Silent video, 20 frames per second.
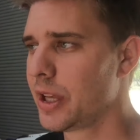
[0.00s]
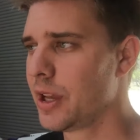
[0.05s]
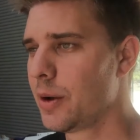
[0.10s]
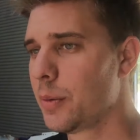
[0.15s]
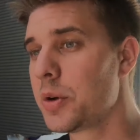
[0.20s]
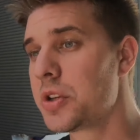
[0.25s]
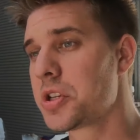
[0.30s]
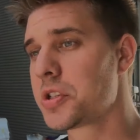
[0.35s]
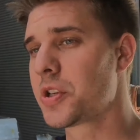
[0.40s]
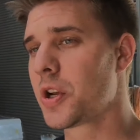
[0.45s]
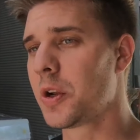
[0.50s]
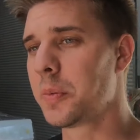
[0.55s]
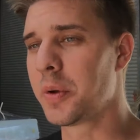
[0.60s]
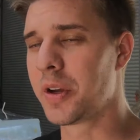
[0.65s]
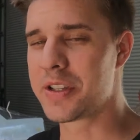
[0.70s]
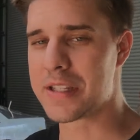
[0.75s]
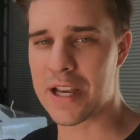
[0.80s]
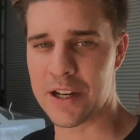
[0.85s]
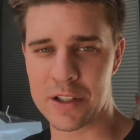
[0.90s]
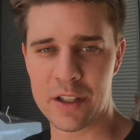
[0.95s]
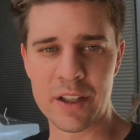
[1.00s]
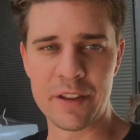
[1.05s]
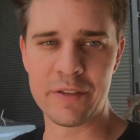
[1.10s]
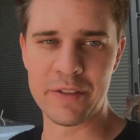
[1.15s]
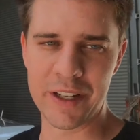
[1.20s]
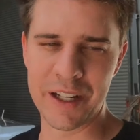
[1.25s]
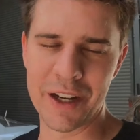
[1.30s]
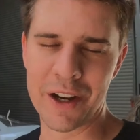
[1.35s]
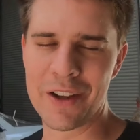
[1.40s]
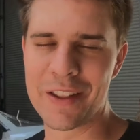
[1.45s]
which is odd because actually the
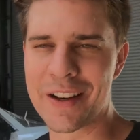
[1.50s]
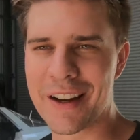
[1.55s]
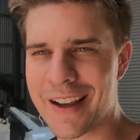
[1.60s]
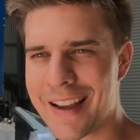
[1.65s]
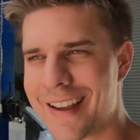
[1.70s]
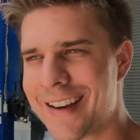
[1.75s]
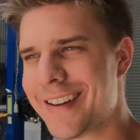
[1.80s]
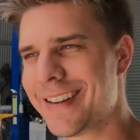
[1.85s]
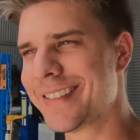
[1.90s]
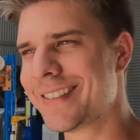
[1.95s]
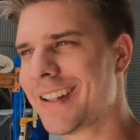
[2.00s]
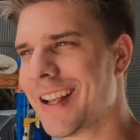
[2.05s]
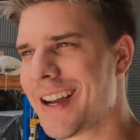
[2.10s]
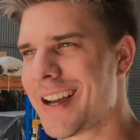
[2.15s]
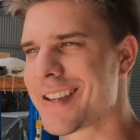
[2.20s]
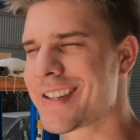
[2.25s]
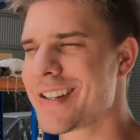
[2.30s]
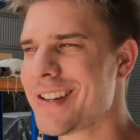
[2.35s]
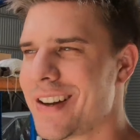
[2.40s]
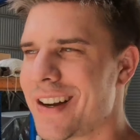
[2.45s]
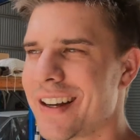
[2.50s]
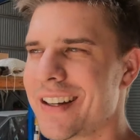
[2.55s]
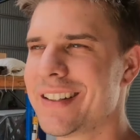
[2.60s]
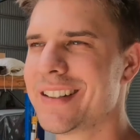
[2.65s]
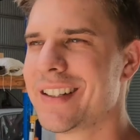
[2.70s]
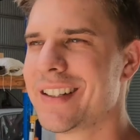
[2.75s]
video that I edited last night,